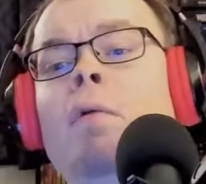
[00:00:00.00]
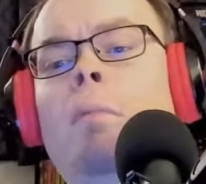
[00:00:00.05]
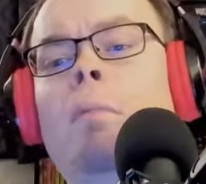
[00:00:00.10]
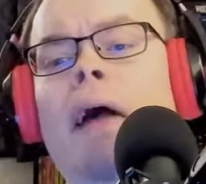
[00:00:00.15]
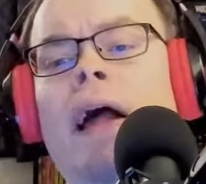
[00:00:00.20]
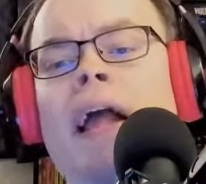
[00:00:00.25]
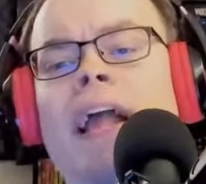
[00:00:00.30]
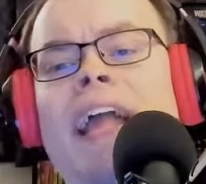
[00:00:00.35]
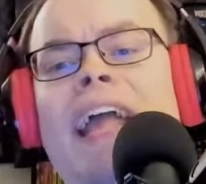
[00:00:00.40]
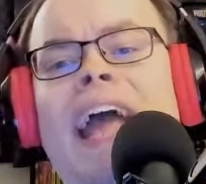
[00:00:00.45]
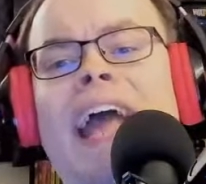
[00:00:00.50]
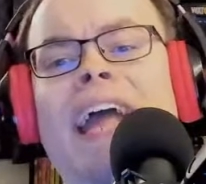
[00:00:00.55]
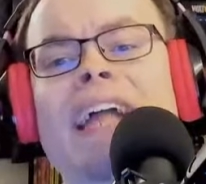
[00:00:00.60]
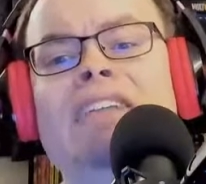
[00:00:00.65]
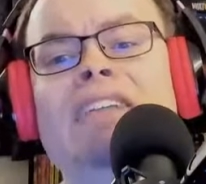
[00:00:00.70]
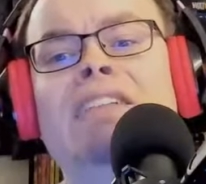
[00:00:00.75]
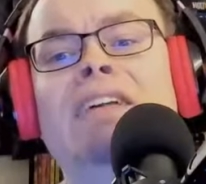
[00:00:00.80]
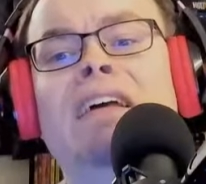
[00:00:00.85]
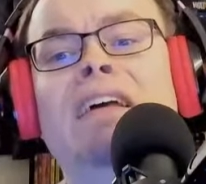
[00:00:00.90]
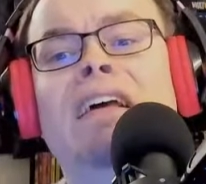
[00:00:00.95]
Brian
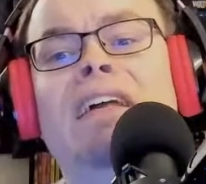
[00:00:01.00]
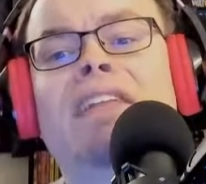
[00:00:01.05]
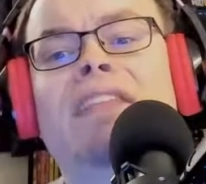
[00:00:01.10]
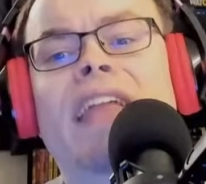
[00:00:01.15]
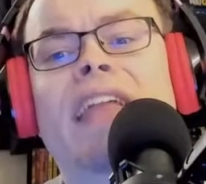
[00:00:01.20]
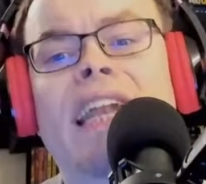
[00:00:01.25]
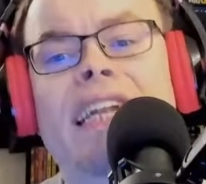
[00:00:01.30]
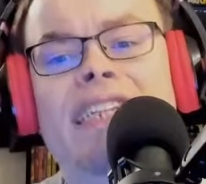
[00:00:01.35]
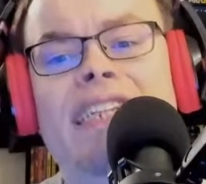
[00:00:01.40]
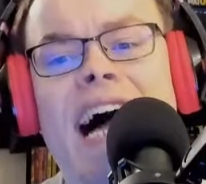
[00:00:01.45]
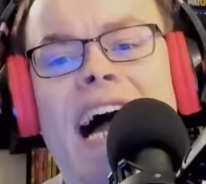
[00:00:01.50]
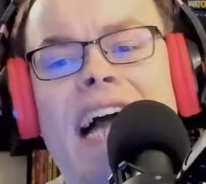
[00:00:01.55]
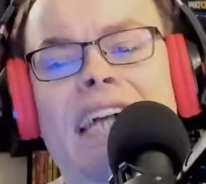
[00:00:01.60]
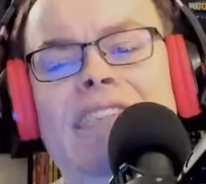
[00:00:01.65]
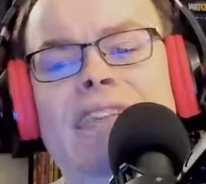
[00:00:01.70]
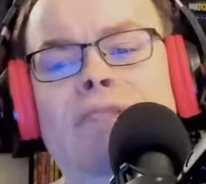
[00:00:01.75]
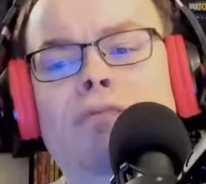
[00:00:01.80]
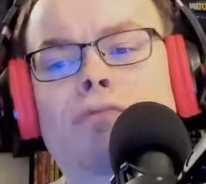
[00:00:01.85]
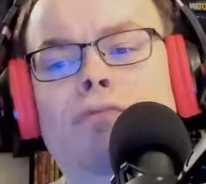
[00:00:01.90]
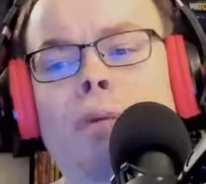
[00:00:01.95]
Cage then
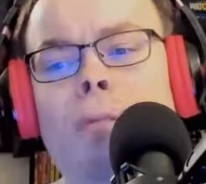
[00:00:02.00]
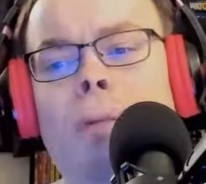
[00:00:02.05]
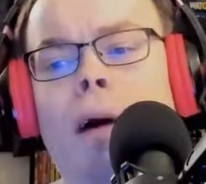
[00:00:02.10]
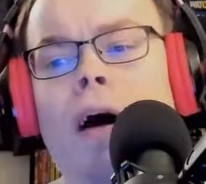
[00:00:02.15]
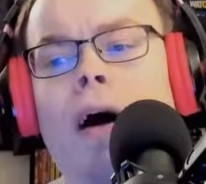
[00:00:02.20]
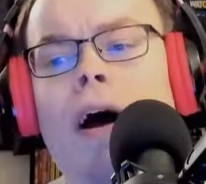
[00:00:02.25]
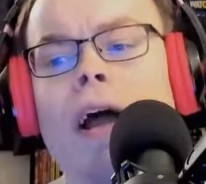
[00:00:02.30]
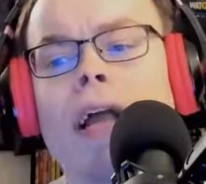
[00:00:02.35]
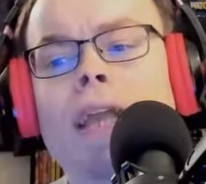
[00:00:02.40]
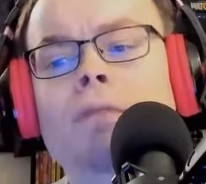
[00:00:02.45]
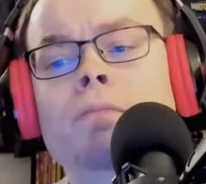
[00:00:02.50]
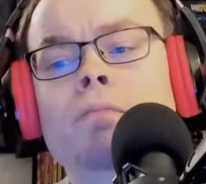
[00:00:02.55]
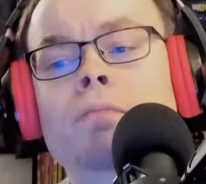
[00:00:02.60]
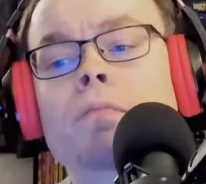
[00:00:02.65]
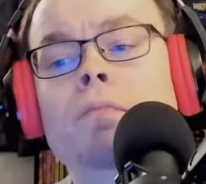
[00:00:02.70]
attacks him from behind,